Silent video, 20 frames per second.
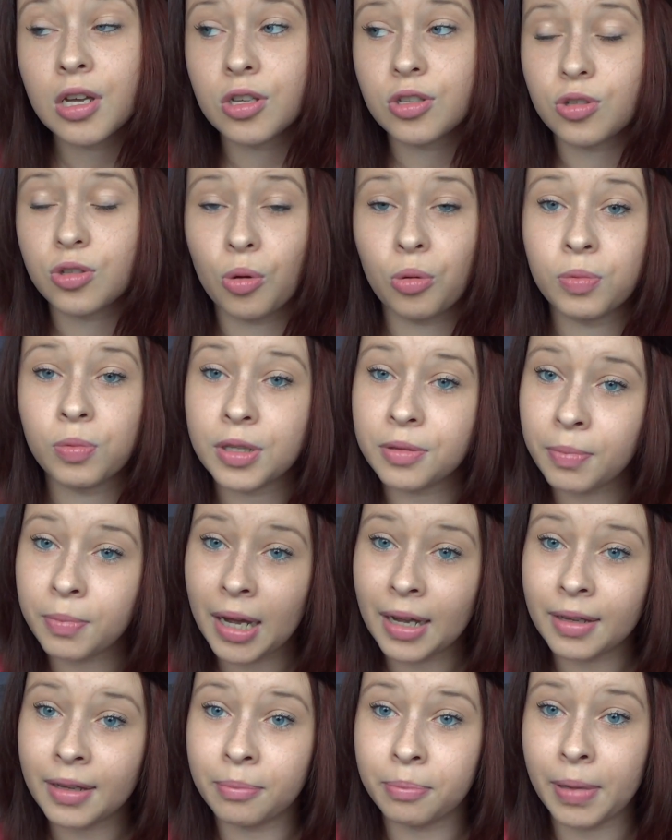So with
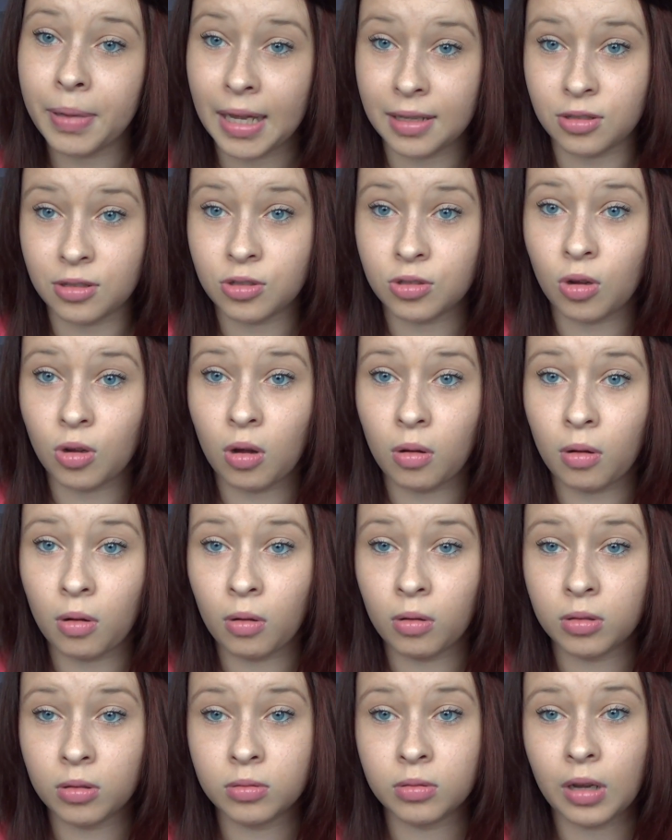my pet
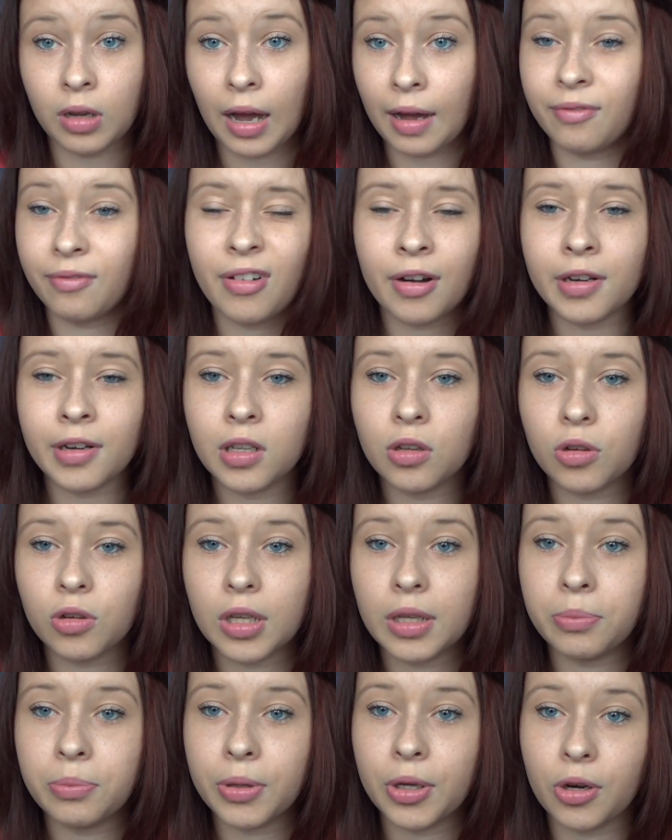store, I'm very
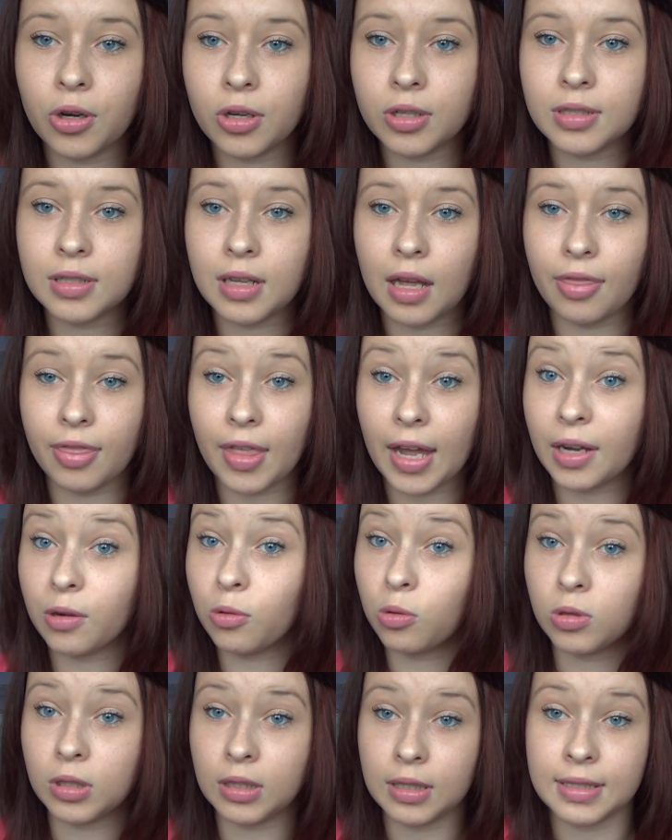lucky because they
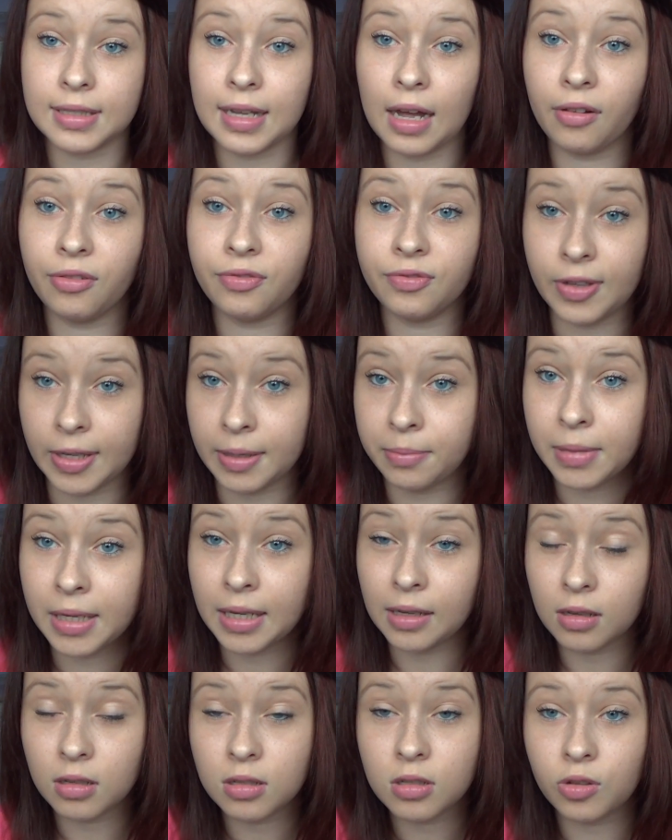only sell
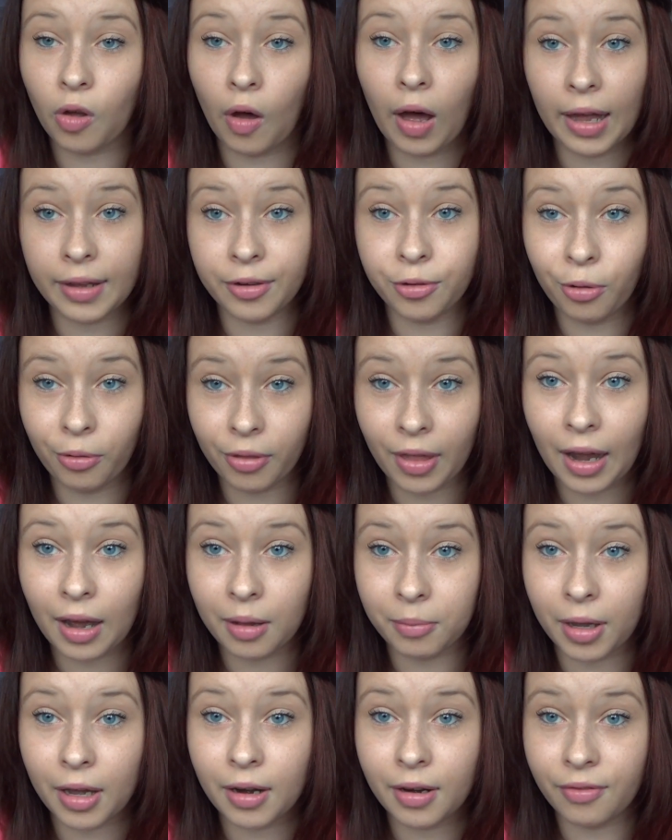females, so I know that
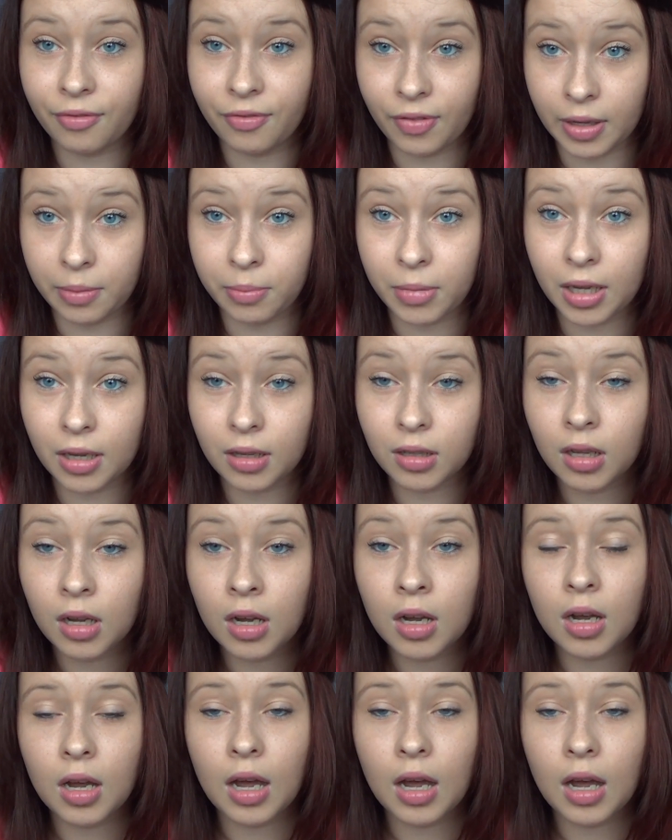I'm getting a female.